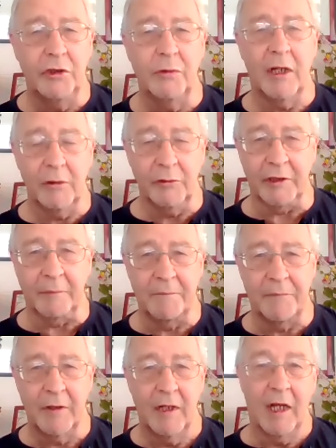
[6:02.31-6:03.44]
housing.
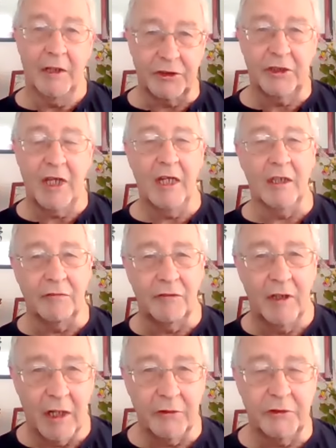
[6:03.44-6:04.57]
And the scale of
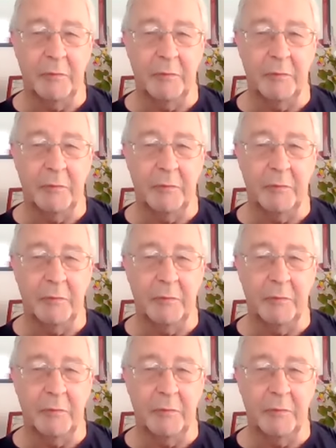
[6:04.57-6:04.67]
house